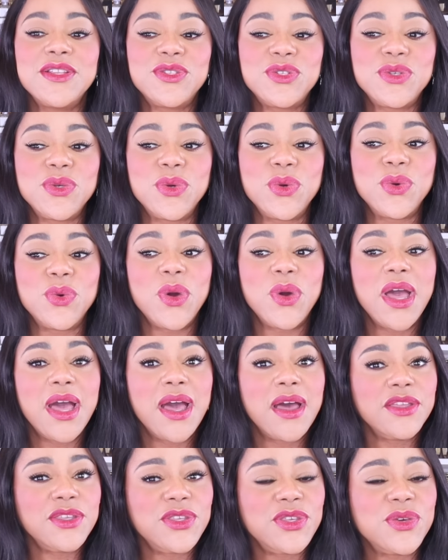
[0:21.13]
to
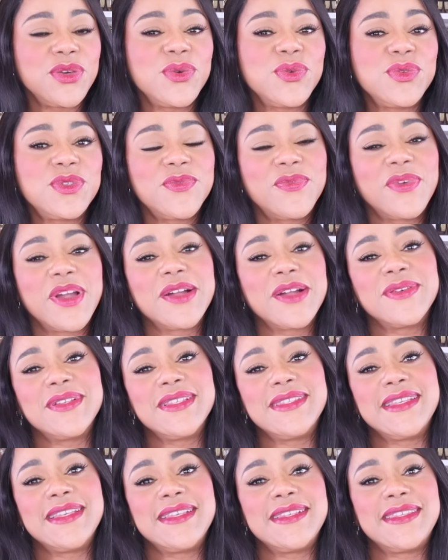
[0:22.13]
use
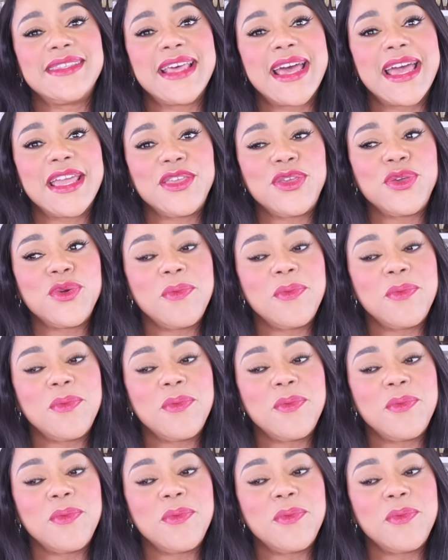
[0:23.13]
fragrances that